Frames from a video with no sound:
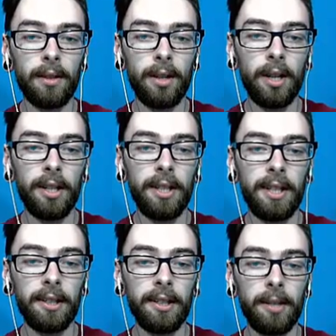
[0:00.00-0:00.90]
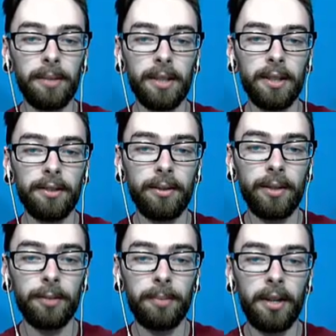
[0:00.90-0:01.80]
I need to heal up because Suri
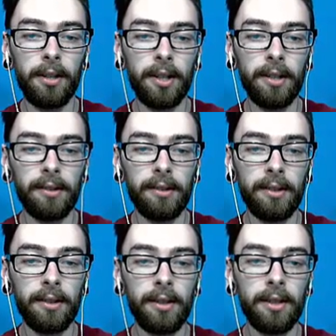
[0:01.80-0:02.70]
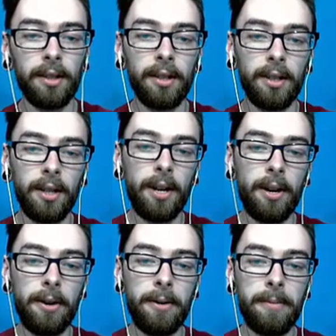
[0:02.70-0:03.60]
is paralyzed.
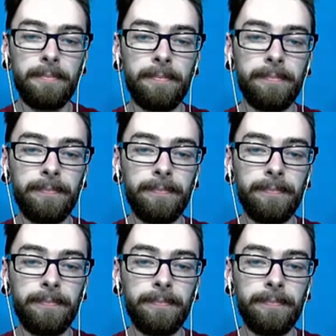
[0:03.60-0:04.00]
Um,